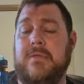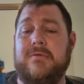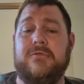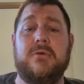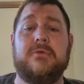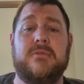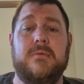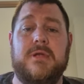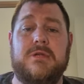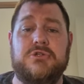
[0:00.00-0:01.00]
viewers that
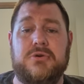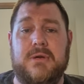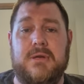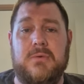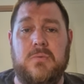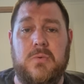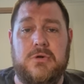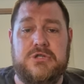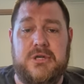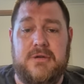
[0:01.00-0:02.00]
we enjoy
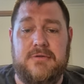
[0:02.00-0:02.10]
watching.